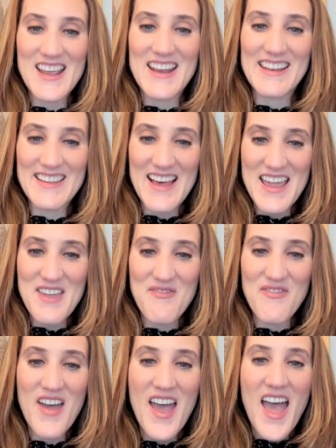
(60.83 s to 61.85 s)
in
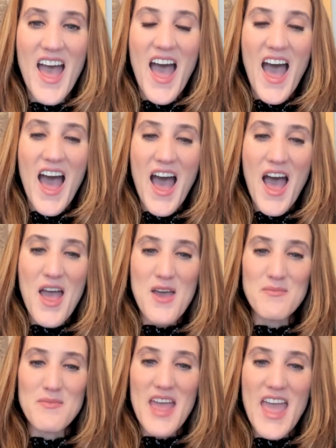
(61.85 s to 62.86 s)
life.
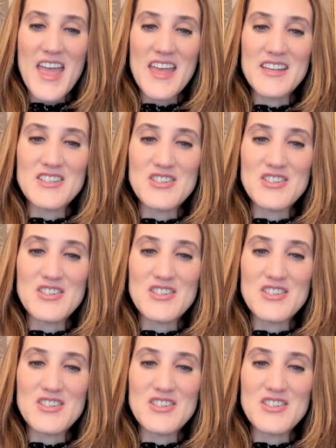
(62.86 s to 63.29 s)
And